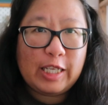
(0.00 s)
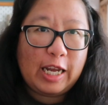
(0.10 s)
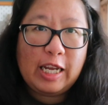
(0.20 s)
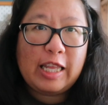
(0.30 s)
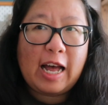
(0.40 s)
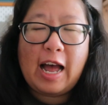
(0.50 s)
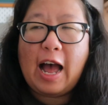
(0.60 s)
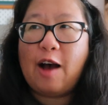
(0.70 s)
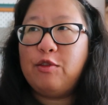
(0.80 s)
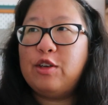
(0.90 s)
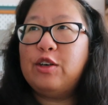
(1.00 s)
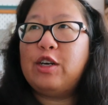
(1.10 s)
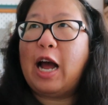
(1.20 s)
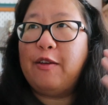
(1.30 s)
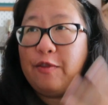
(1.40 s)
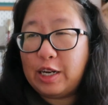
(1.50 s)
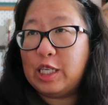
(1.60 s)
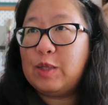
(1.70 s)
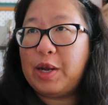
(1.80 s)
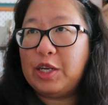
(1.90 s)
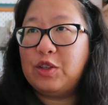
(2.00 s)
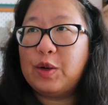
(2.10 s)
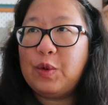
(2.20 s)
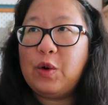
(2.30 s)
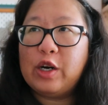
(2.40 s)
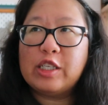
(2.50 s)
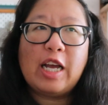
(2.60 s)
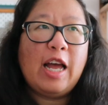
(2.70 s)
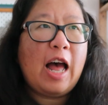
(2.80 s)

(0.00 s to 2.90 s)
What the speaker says: saying that after I finish Patreon Awards,